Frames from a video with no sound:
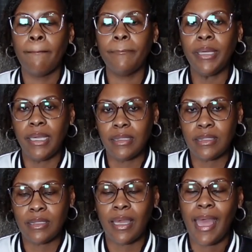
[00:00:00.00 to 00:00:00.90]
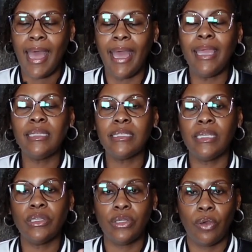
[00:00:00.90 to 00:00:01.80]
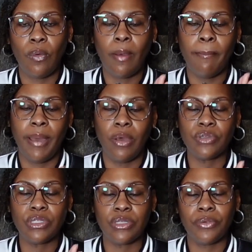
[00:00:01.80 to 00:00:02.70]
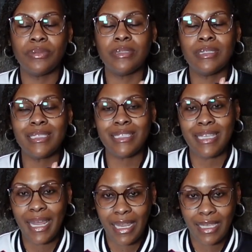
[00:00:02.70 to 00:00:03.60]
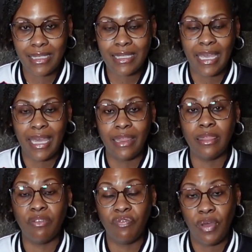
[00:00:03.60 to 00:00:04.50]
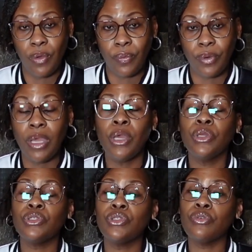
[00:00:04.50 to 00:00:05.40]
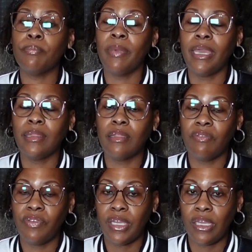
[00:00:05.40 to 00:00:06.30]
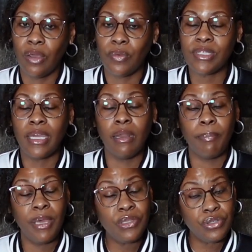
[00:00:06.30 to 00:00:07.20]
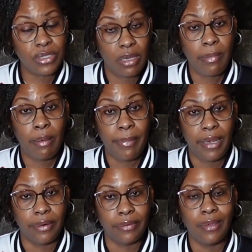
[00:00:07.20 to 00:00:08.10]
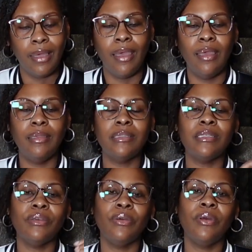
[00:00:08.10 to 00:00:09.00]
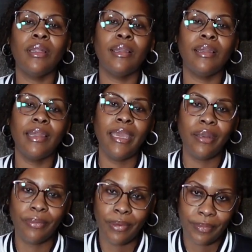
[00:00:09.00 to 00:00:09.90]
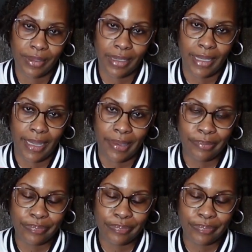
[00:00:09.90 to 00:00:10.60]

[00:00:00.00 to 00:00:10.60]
But I didn't know about certain settings in the phone to make the videos and the pictures come out better until later on in the game.